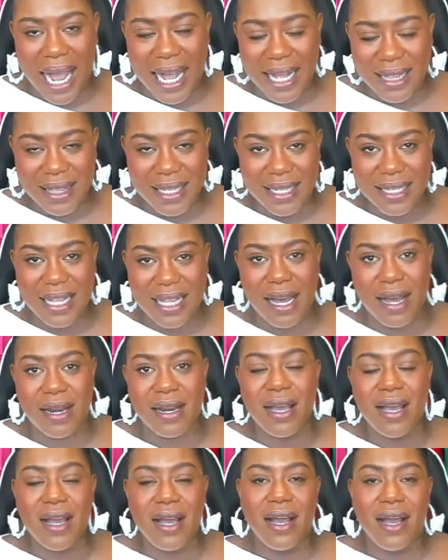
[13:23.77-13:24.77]
I think
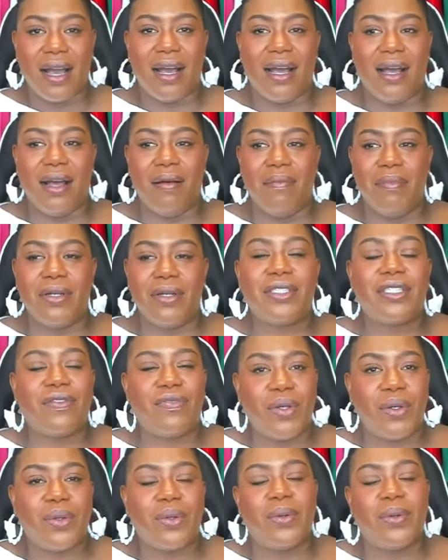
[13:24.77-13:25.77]
that
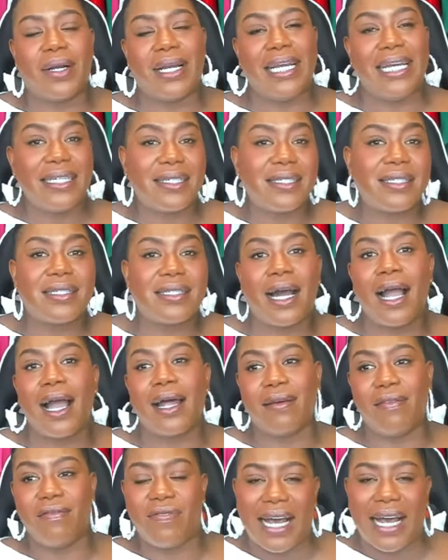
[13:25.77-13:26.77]
most of you who are into
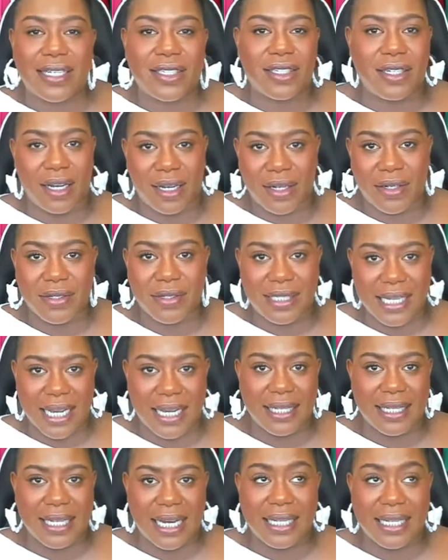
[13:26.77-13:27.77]
style and fashion
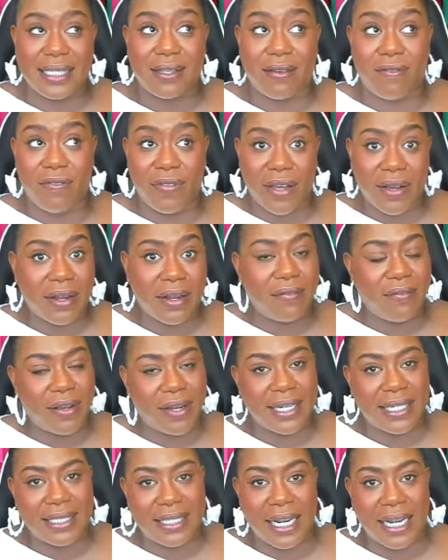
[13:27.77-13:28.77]
understand that that is a very,
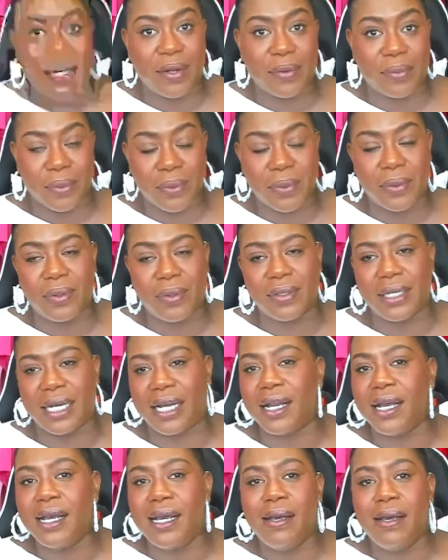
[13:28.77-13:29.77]
very dated rule,
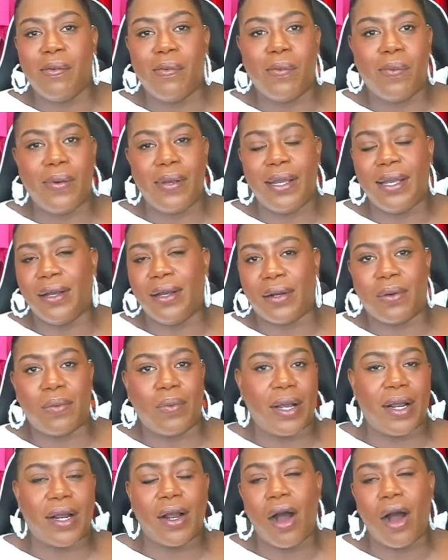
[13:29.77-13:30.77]
that we
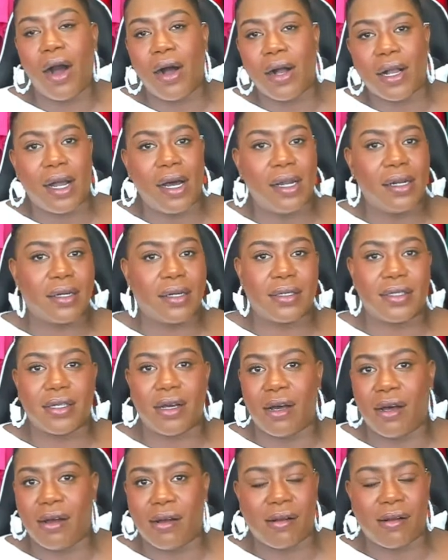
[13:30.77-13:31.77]
are wearing all
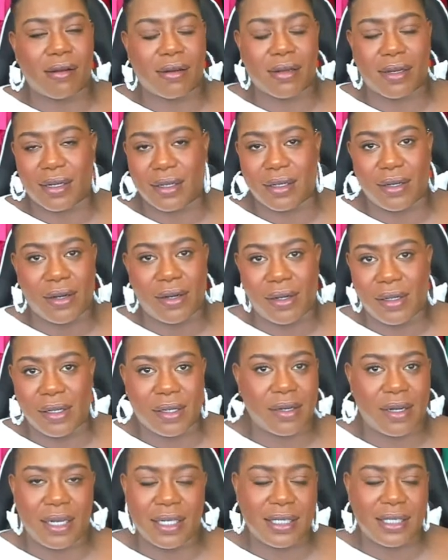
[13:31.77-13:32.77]
colors, all
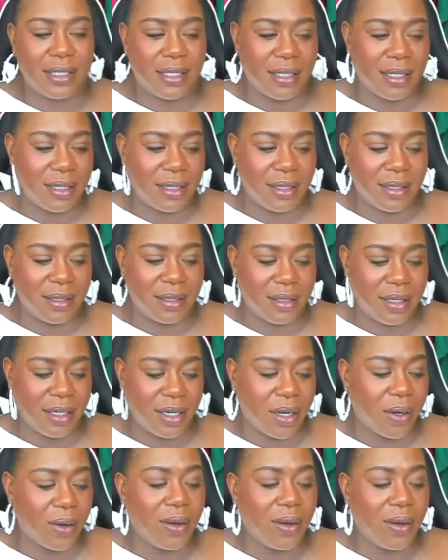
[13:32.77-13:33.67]
across the,